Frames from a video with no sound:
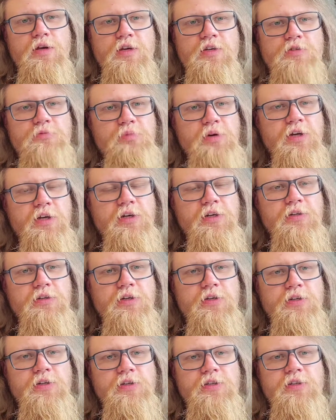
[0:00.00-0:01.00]
explaining
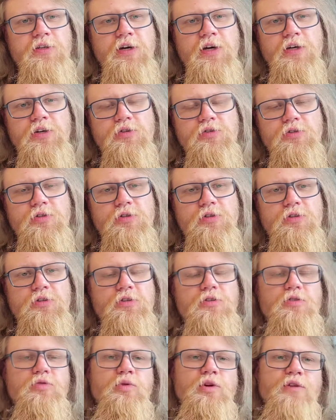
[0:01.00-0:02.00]
that he died on the
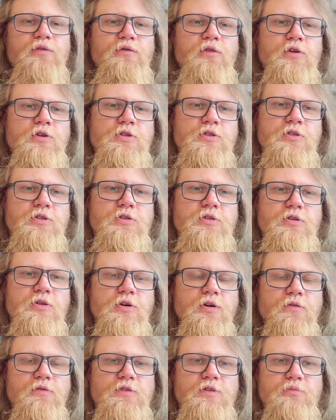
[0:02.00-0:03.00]
21st
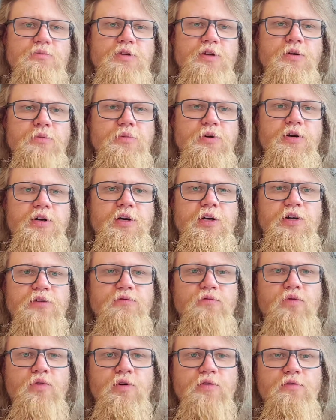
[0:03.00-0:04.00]
of September
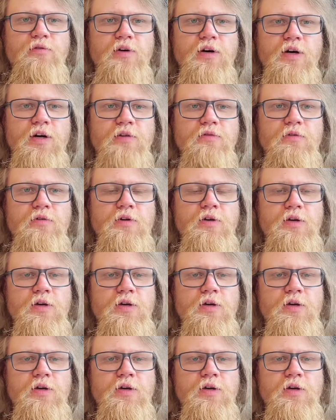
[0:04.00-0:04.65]
1945,